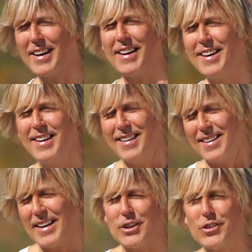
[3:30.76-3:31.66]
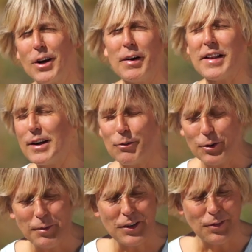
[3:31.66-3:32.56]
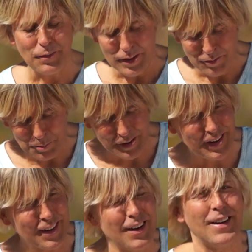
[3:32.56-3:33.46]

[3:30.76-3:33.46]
I like sharing that information with everybody.